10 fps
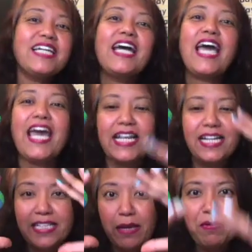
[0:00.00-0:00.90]
And it
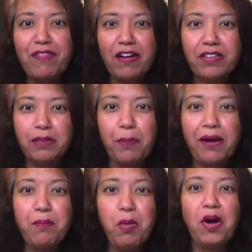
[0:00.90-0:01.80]
can be found on the
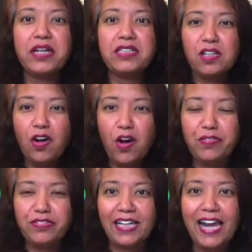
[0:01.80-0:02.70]
bottom part of the
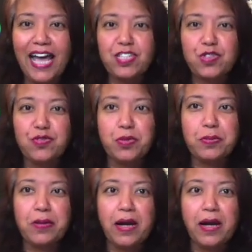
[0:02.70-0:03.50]
classroom,